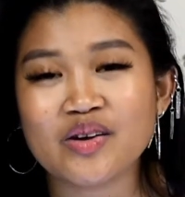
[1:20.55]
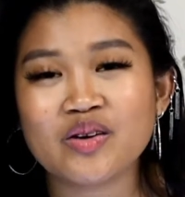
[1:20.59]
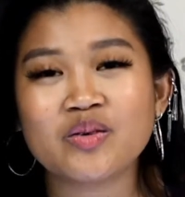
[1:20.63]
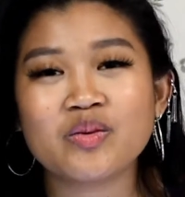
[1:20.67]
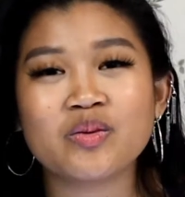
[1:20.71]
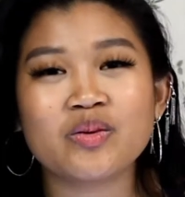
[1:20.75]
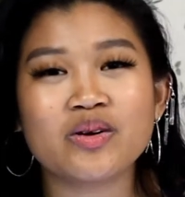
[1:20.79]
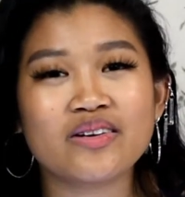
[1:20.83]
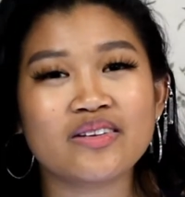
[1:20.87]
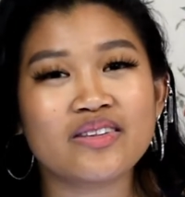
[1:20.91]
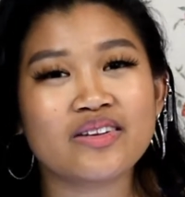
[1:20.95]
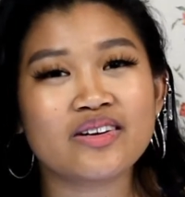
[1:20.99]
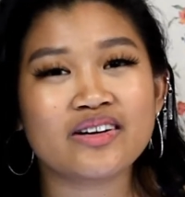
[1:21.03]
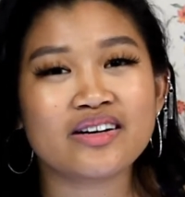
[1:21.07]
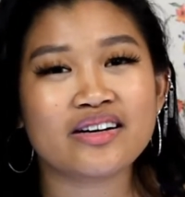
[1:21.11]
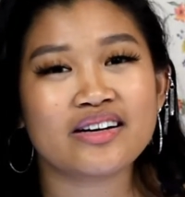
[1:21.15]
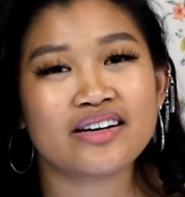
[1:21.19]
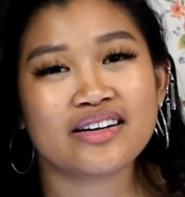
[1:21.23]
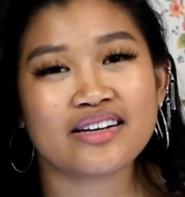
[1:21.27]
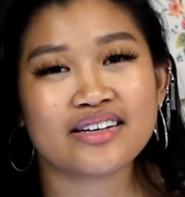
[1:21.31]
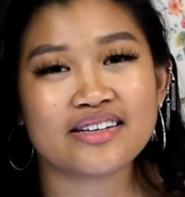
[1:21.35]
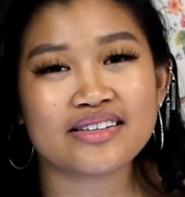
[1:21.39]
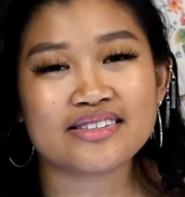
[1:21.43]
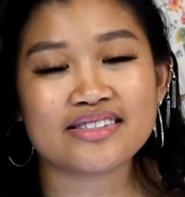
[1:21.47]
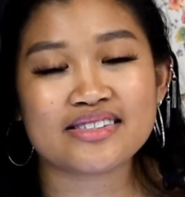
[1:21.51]
Whether
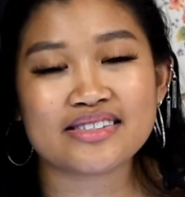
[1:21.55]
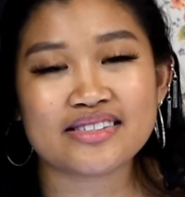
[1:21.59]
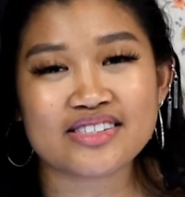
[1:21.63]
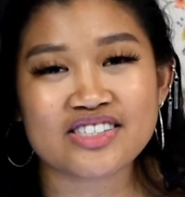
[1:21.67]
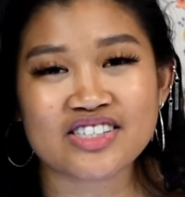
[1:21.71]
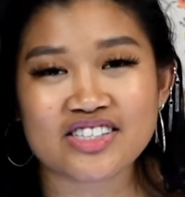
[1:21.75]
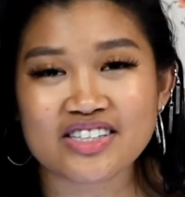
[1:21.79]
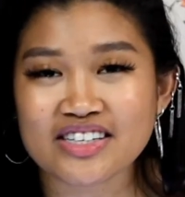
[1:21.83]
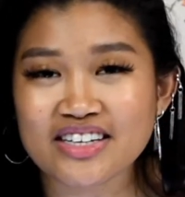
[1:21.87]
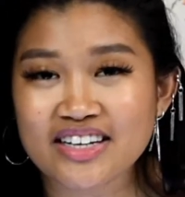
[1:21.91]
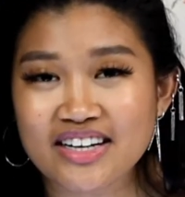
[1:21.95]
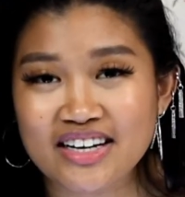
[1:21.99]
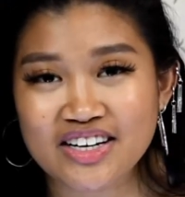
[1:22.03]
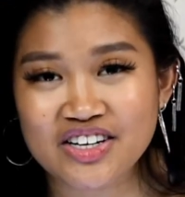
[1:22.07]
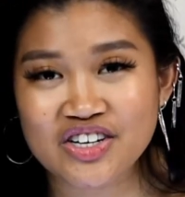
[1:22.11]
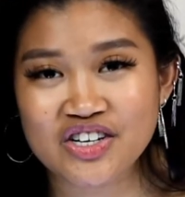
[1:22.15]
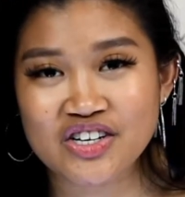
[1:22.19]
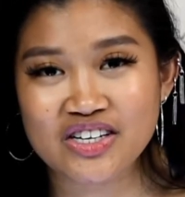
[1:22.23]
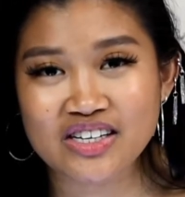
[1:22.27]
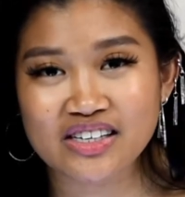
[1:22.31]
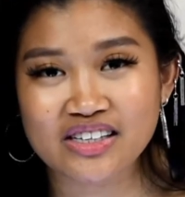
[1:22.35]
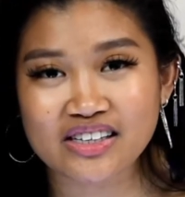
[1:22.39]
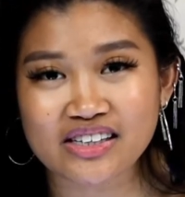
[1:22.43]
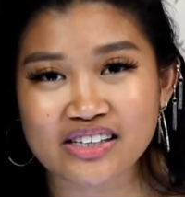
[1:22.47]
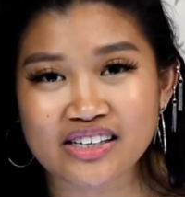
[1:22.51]
it's
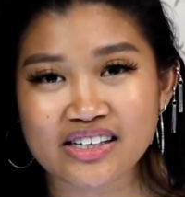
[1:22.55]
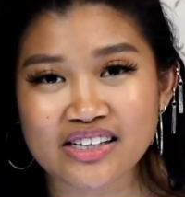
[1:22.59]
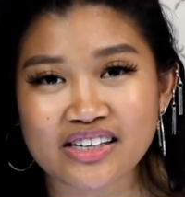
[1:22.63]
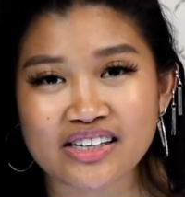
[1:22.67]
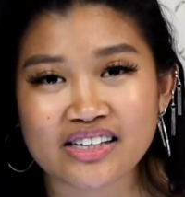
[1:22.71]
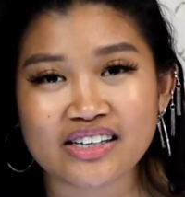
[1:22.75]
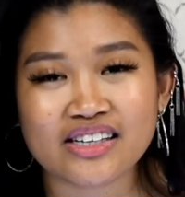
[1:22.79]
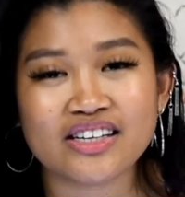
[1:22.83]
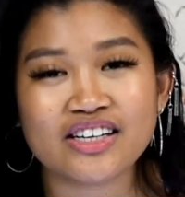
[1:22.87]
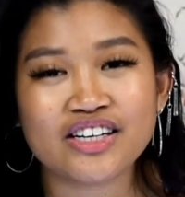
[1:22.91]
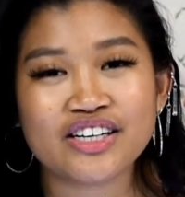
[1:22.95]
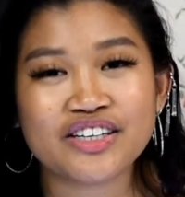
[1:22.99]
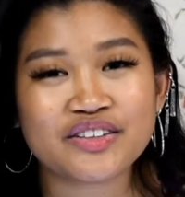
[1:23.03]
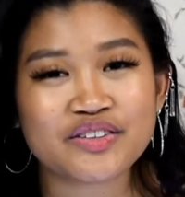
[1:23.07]
internationally,